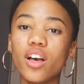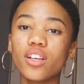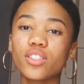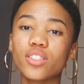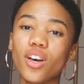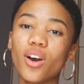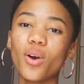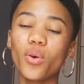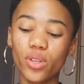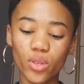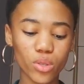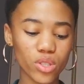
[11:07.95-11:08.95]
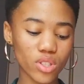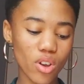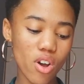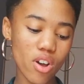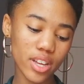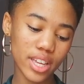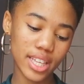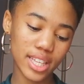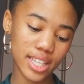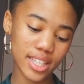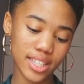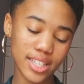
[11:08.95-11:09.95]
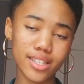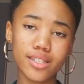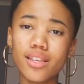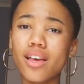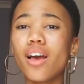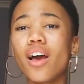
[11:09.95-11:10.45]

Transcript: So your song is